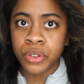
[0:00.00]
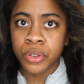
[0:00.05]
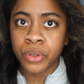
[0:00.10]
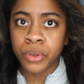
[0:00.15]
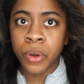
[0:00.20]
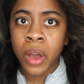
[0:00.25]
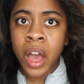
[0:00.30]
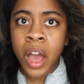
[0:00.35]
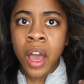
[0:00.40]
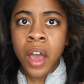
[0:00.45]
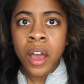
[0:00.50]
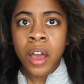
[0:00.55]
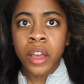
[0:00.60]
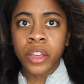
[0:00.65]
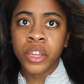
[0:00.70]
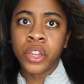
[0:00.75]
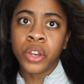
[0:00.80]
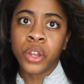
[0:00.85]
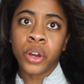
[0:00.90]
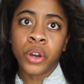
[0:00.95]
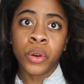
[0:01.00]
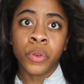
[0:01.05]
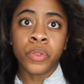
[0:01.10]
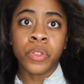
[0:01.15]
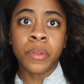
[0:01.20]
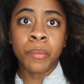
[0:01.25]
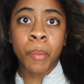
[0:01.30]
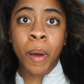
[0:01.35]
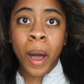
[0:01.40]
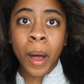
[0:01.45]
to, you know,
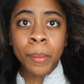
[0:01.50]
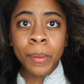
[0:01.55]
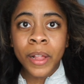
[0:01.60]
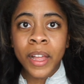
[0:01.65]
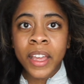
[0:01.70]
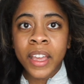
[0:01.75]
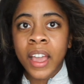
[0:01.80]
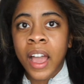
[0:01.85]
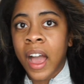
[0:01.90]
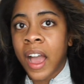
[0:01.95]
the public.